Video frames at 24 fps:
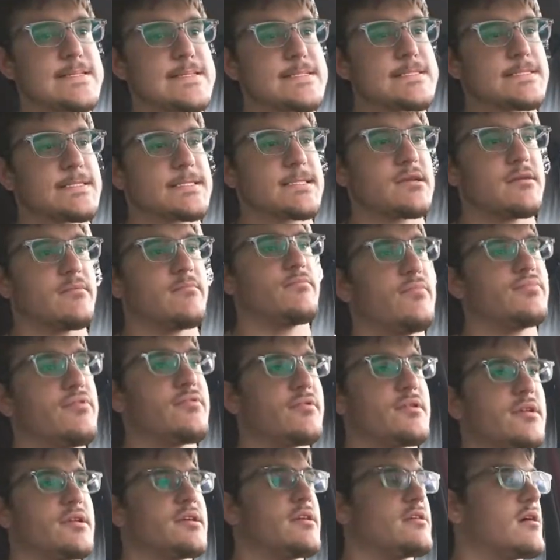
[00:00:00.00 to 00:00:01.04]
Is that
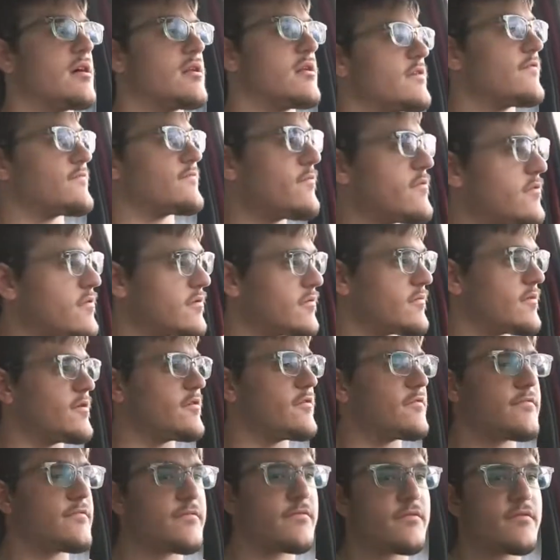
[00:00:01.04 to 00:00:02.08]
pretty color for a roof?